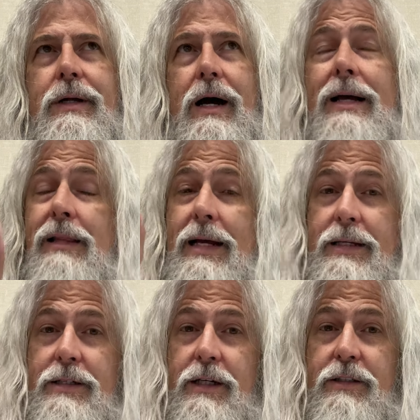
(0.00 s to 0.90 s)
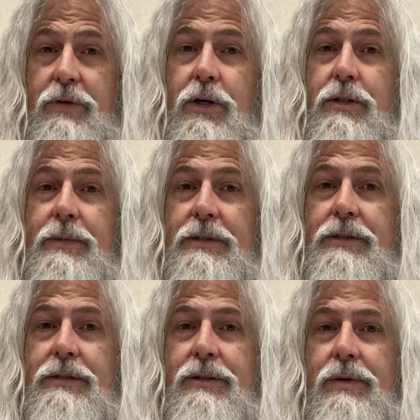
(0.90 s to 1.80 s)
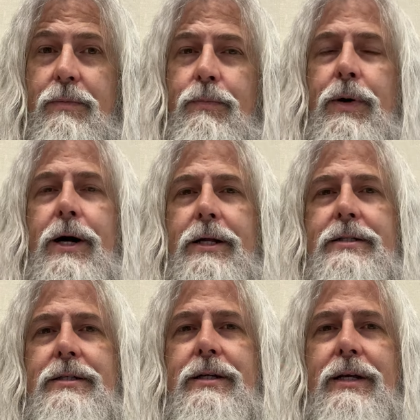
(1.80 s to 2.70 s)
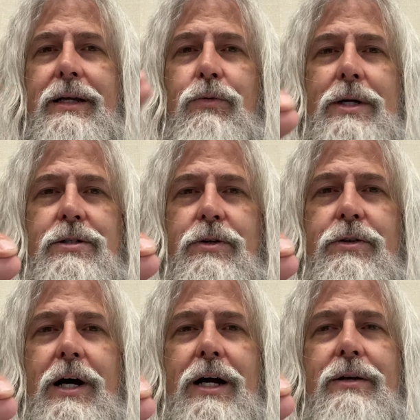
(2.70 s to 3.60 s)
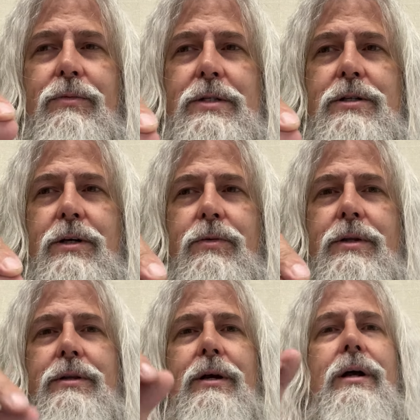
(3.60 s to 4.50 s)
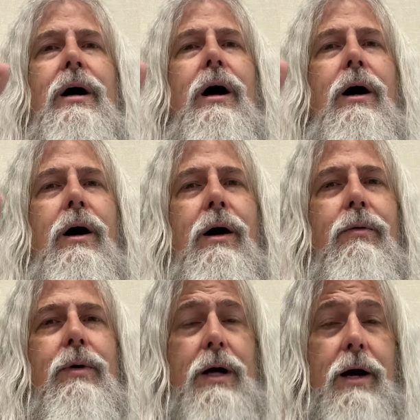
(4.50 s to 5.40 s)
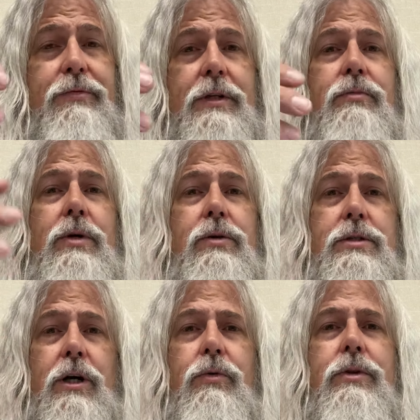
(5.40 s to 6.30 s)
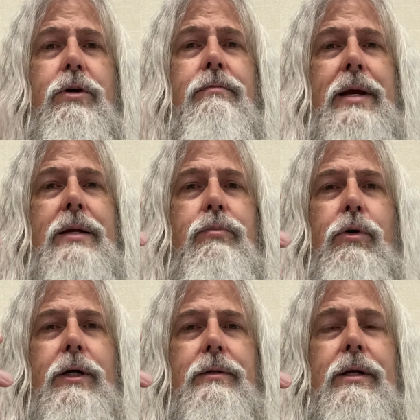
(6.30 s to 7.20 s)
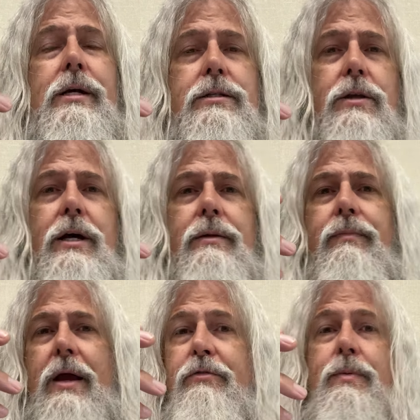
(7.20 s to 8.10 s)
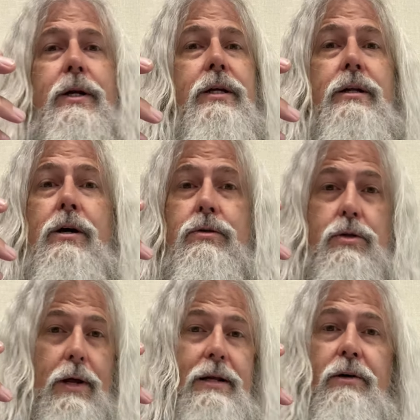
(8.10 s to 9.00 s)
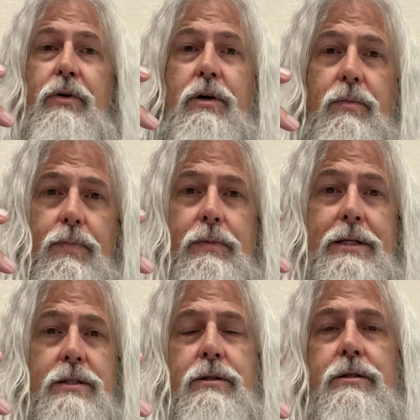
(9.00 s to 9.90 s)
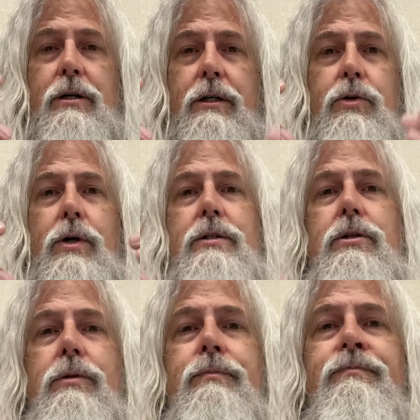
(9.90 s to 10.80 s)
I like. Inductive arguments, but in Western thought, we'll start with our main point, so that everybody knows, any of our listeners are going to